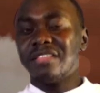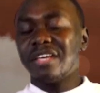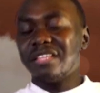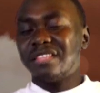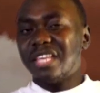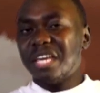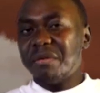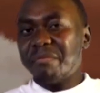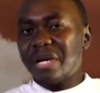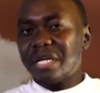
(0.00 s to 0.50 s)

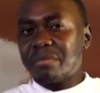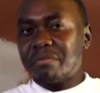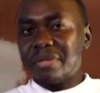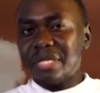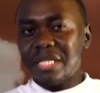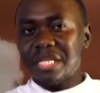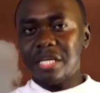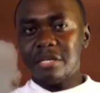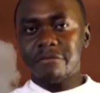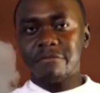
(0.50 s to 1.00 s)
that they might
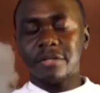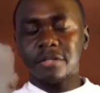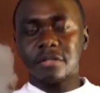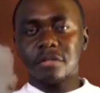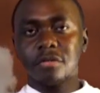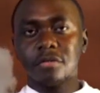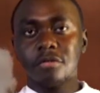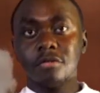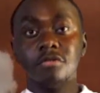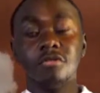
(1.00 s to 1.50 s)
believe it,
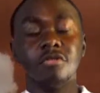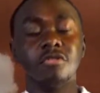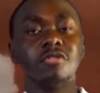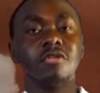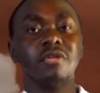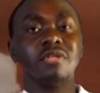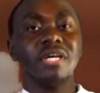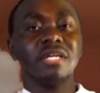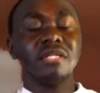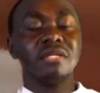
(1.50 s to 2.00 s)

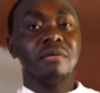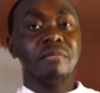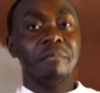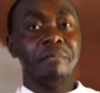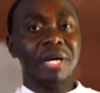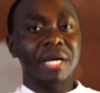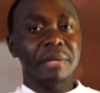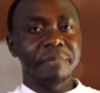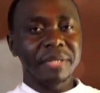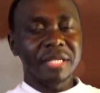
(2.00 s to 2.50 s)
so that
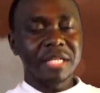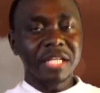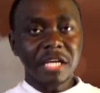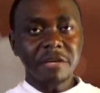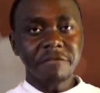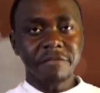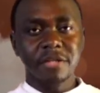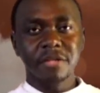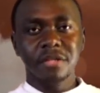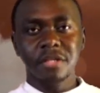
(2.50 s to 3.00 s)
by
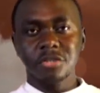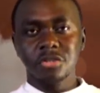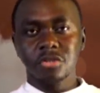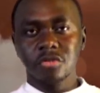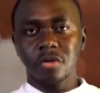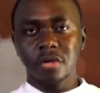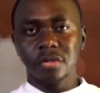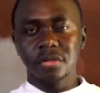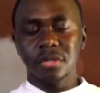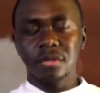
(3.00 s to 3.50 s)
believing these
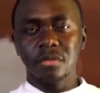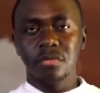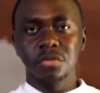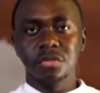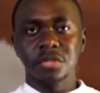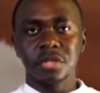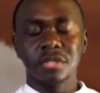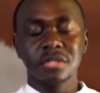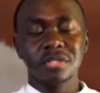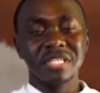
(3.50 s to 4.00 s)
strong
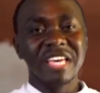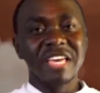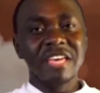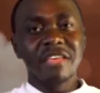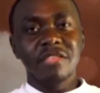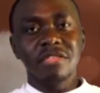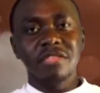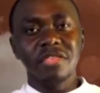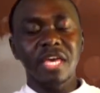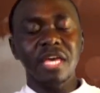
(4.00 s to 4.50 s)
delusions,
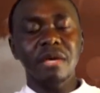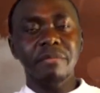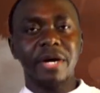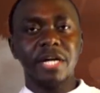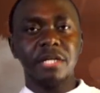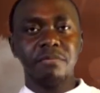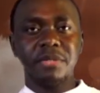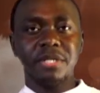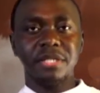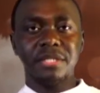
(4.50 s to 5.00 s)
they
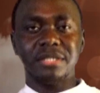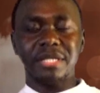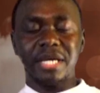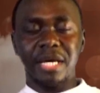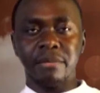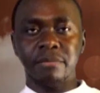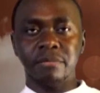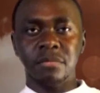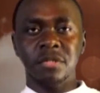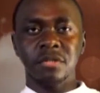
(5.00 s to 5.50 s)
might be
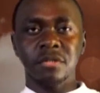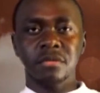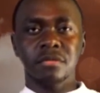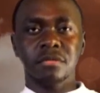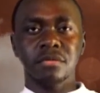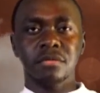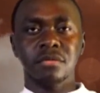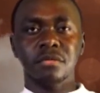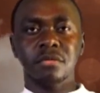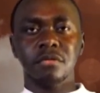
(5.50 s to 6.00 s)
damned.
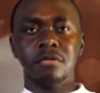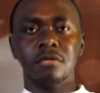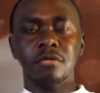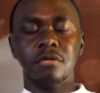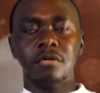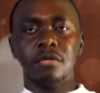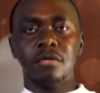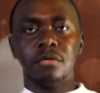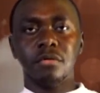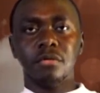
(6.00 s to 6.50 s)

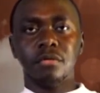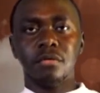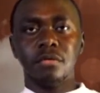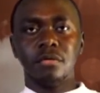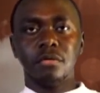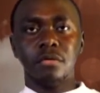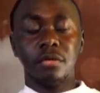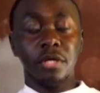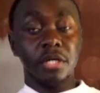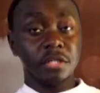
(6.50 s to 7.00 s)

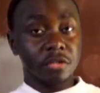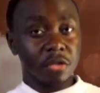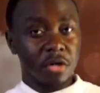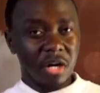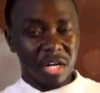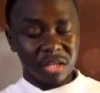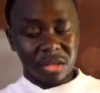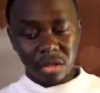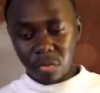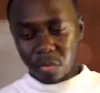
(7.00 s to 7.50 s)
Is
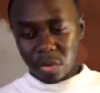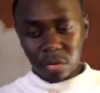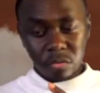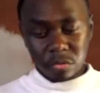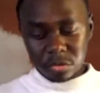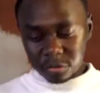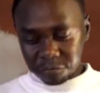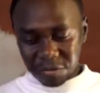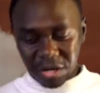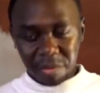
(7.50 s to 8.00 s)
God the one
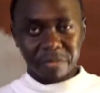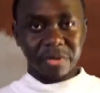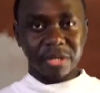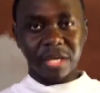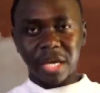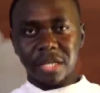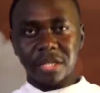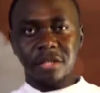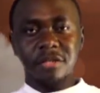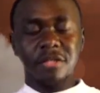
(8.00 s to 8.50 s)
who's
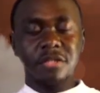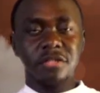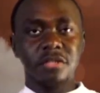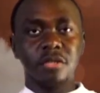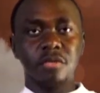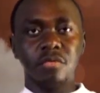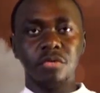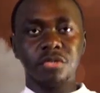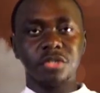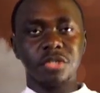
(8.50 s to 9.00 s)
fabricating these
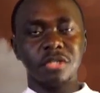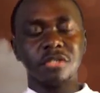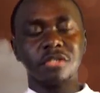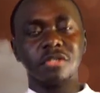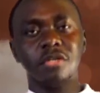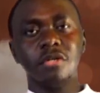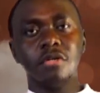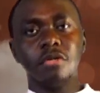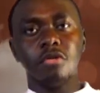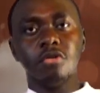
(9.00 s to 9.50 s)

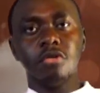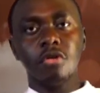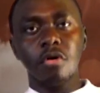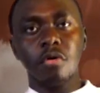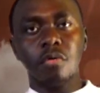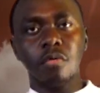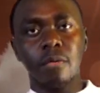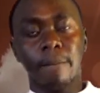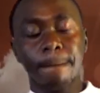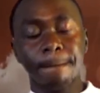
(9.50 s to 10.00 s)
delusions?
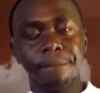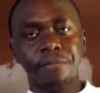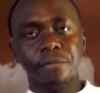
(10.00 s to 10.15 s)
No.